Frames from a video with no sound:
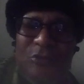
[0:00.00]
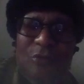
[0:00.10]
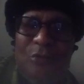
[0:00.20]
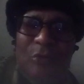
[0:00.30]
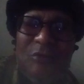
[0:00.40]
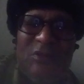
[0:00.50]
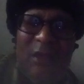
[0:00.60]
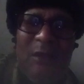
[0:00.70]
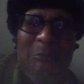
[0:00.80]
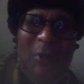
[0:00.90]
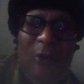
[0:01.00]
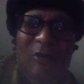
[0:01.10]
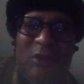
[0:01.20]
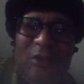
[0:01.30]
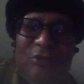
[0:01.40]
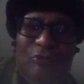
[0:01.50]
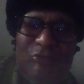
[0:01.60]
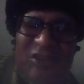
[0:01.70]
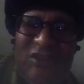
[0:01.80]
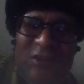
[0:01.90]
you know, they American
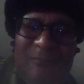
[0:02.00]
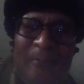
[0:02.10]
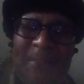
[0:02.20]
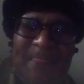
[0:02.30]
greedy